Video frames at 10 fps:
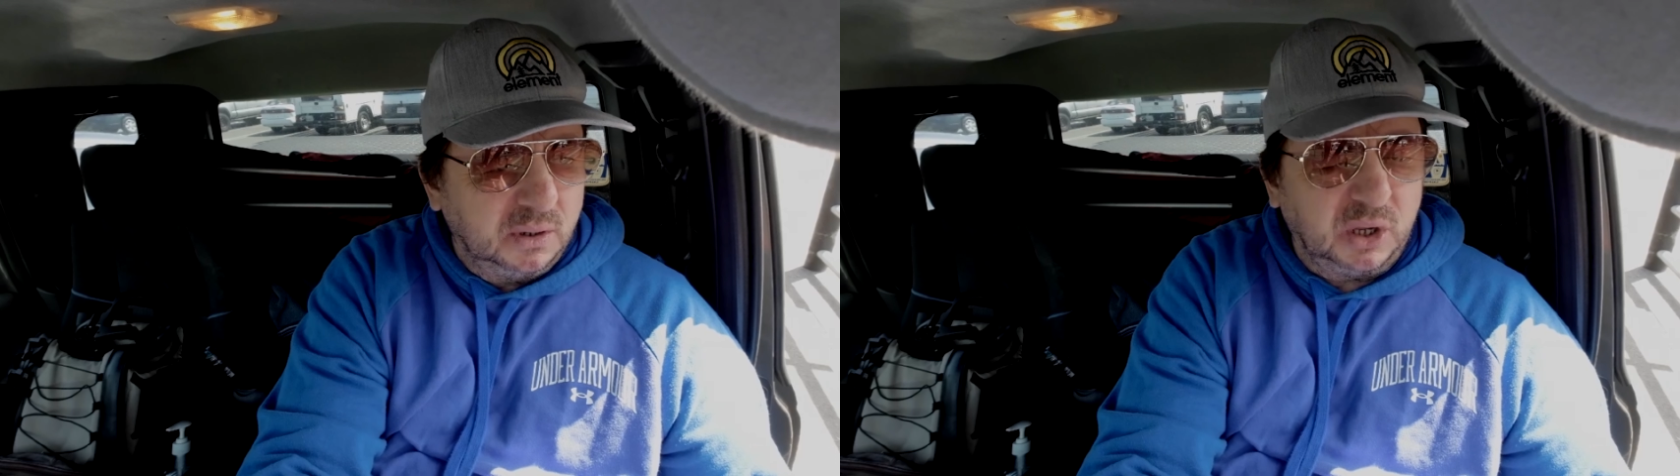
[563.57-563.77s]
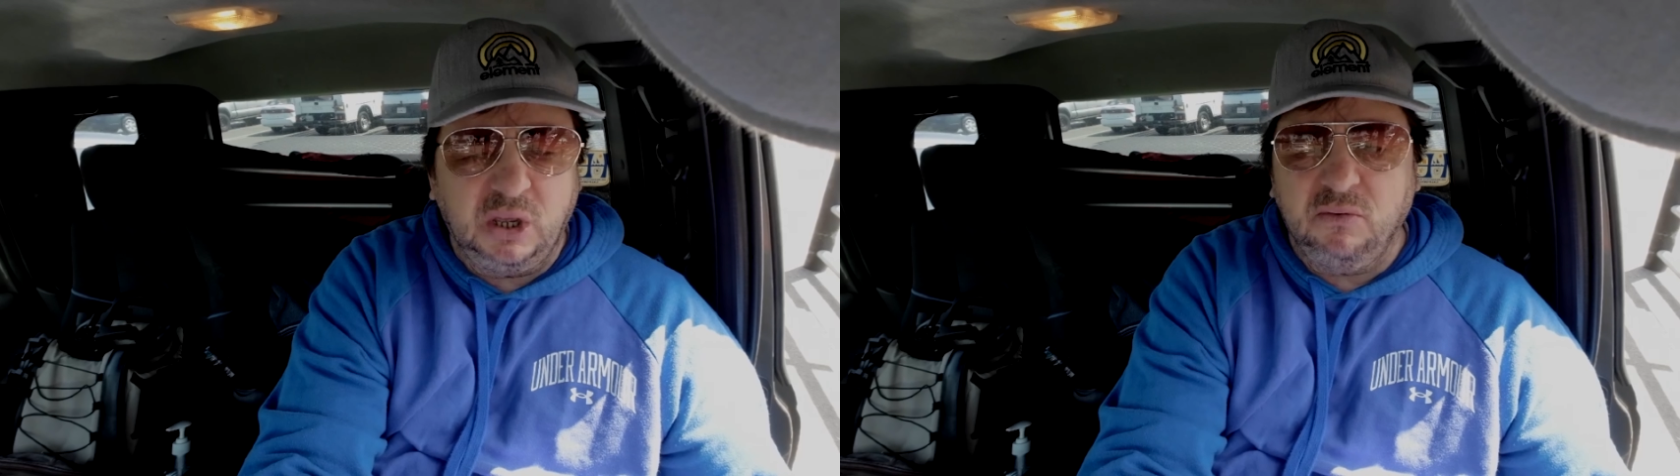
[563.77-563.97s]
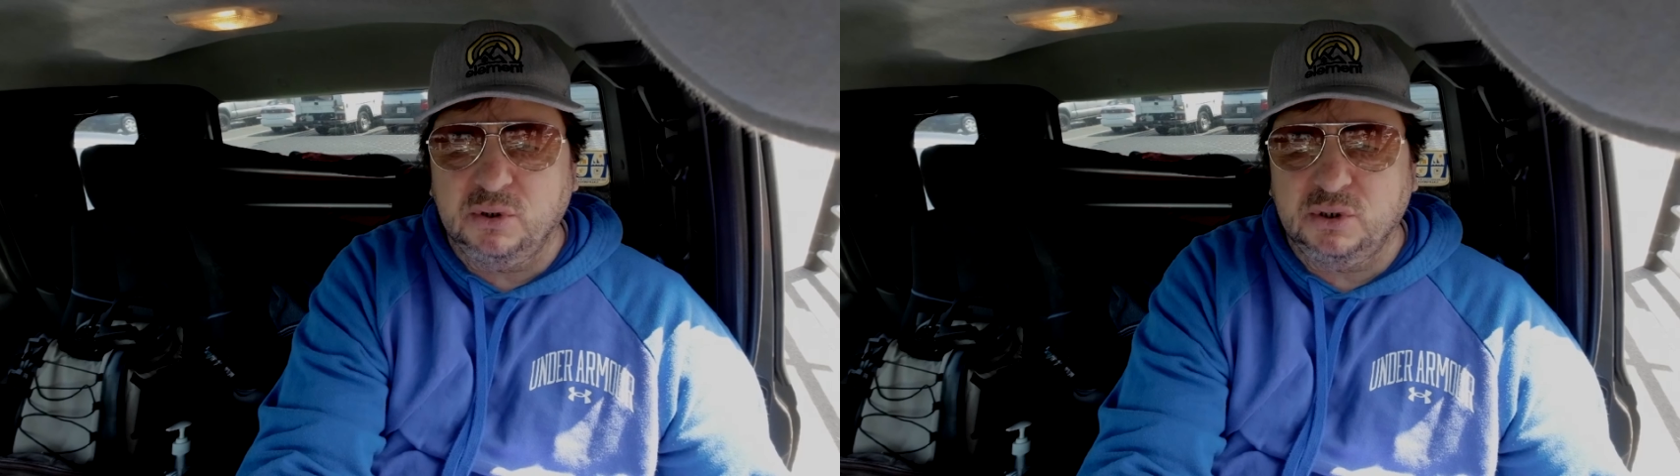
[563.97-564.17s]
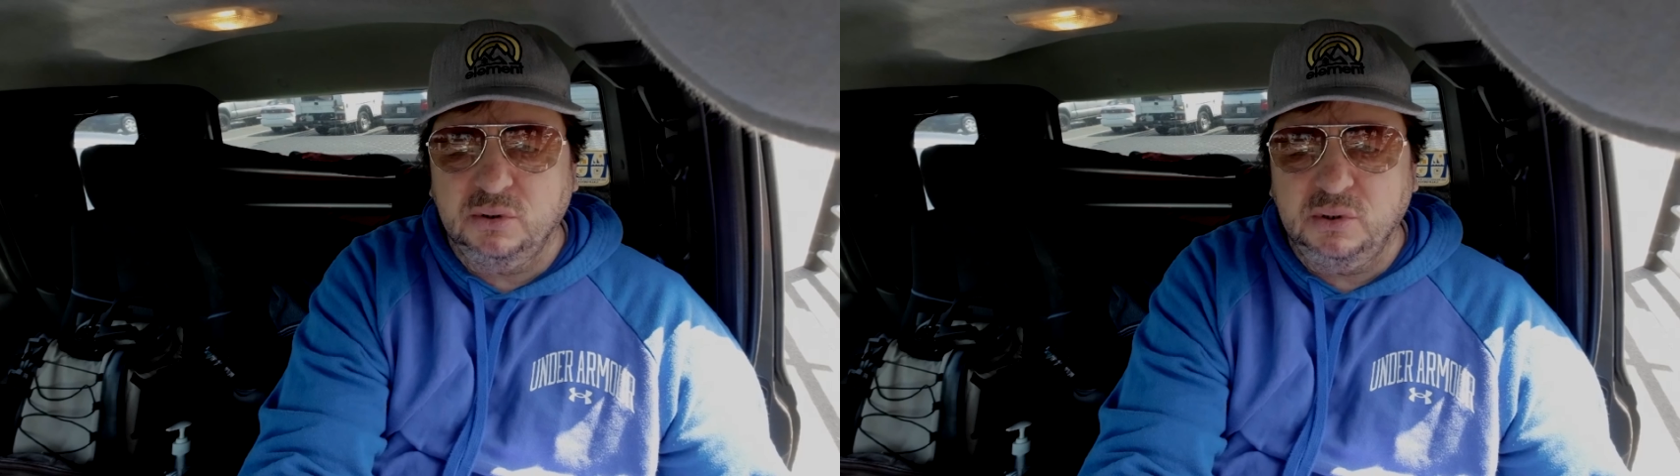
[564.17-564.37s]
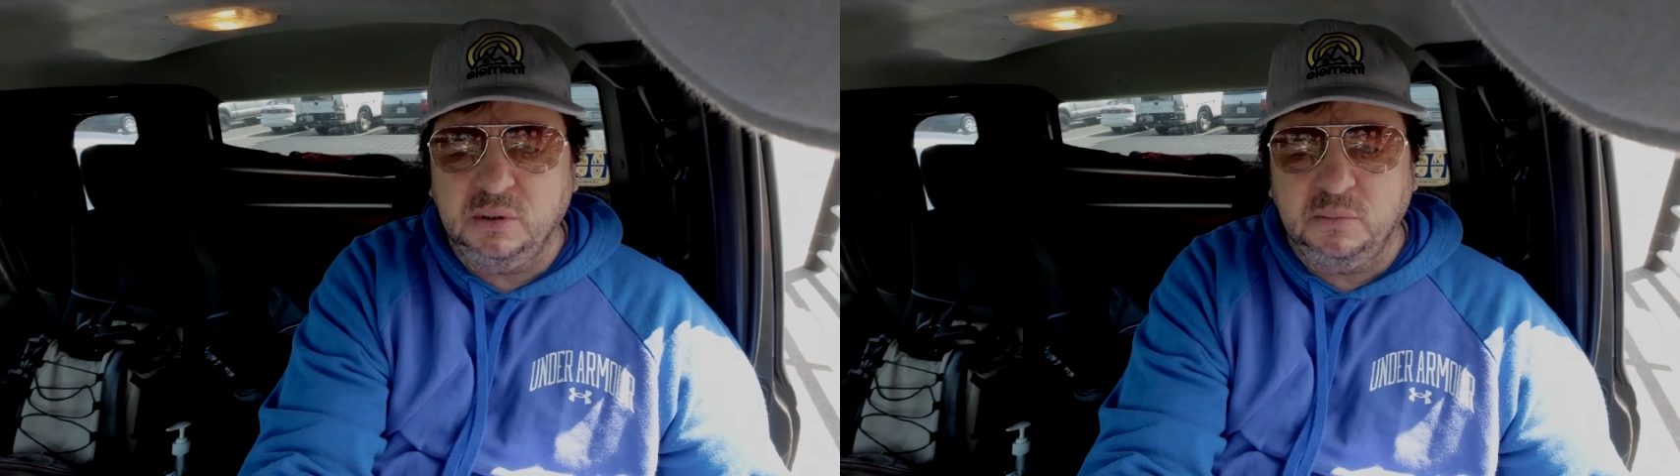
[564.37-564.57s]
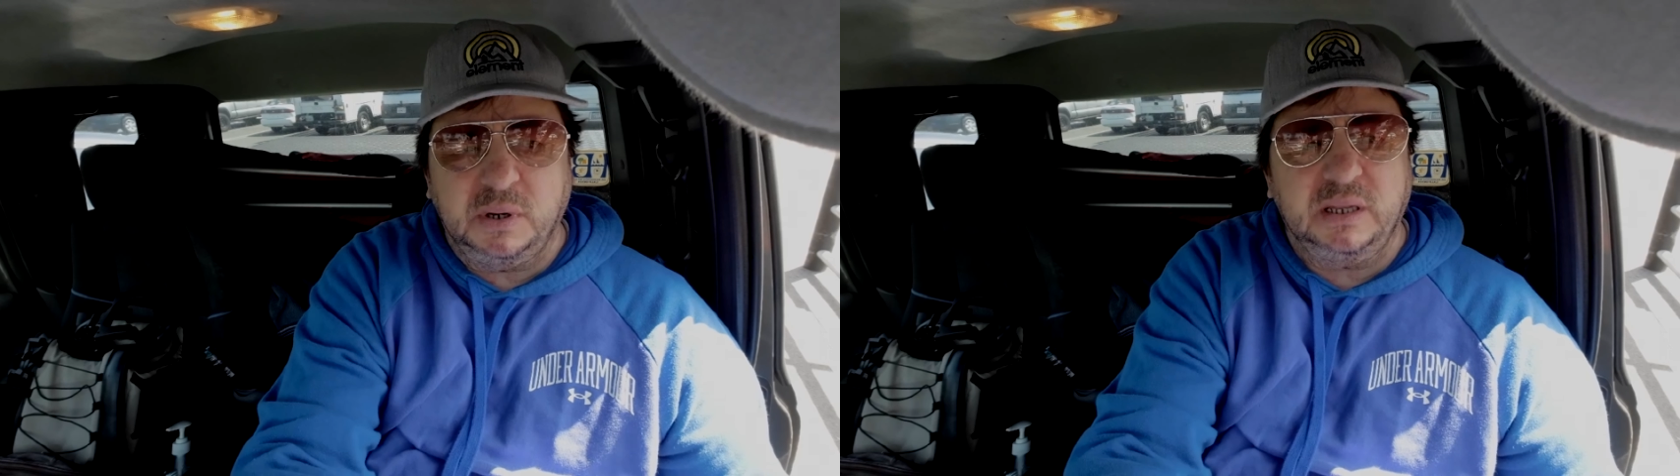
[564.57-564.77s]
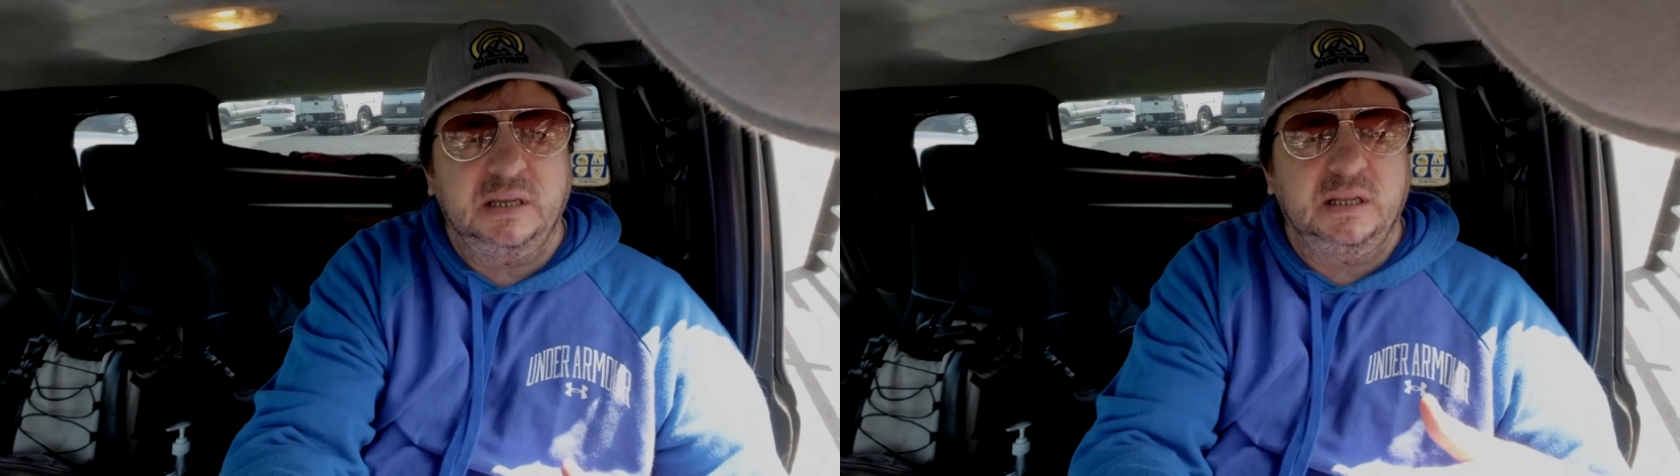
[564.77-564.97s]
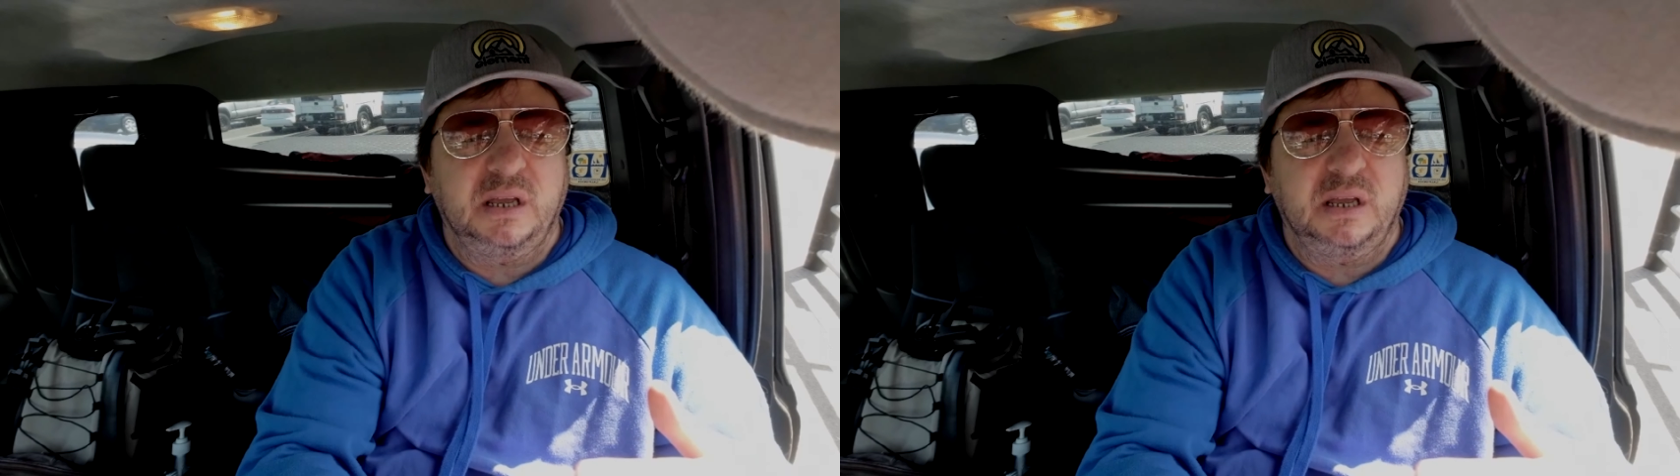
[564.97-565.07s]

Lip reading: he was shooting, but then